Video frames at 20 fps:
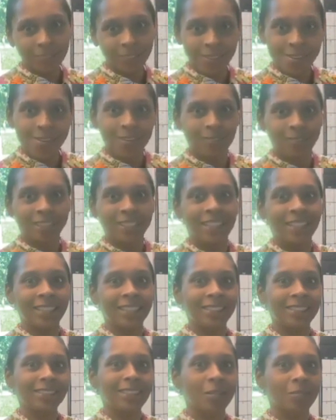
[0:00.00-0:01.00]
You know what I'm saying?
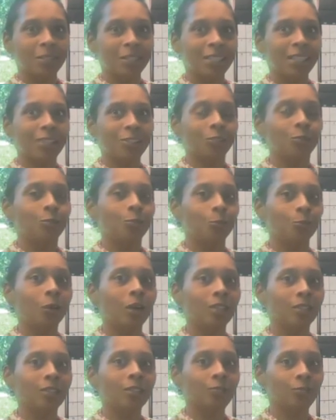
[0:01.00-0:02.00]
It's something that you
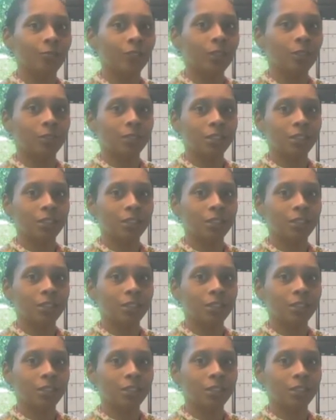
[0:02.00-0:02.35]
want to feel.